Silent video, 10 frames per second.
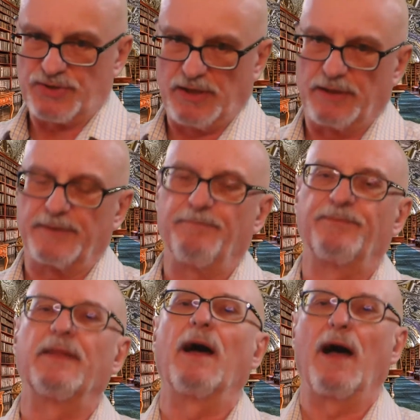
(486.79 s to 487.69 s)
are
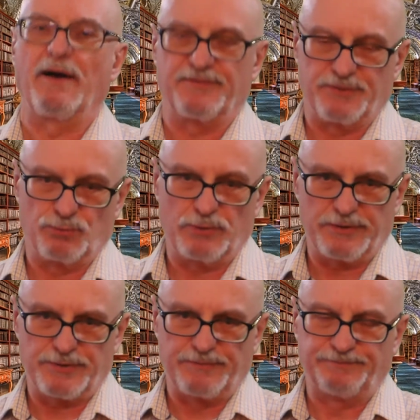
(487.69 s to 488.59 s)

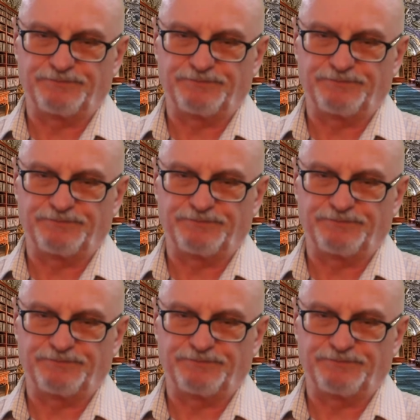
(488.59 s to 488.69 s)
afterwards.